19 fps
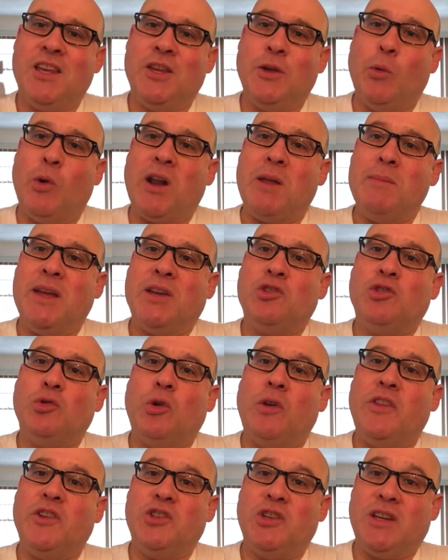You want to make
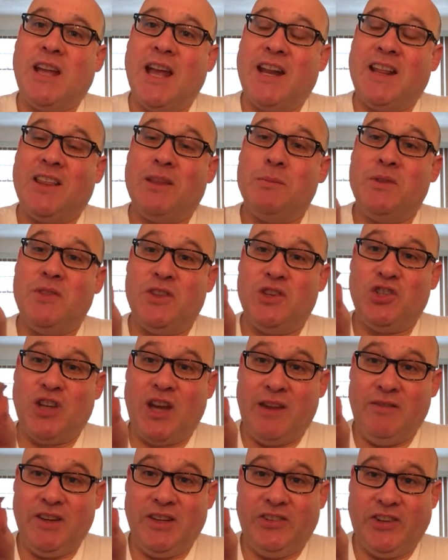sure that you're getting them in the
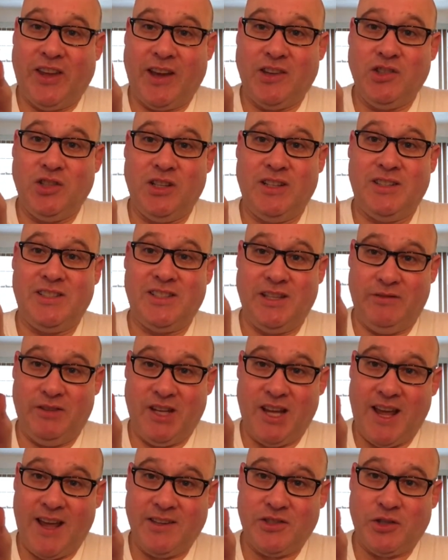shaving section at
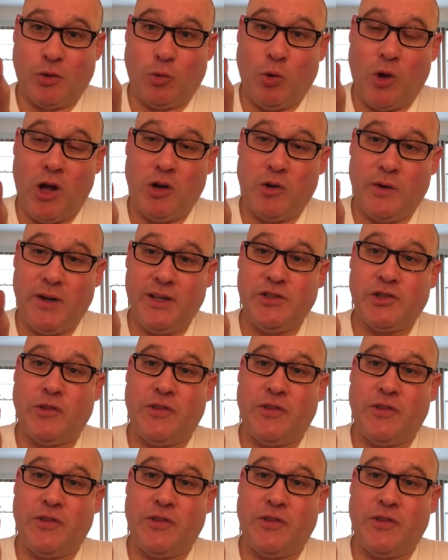CVS or Walgreens,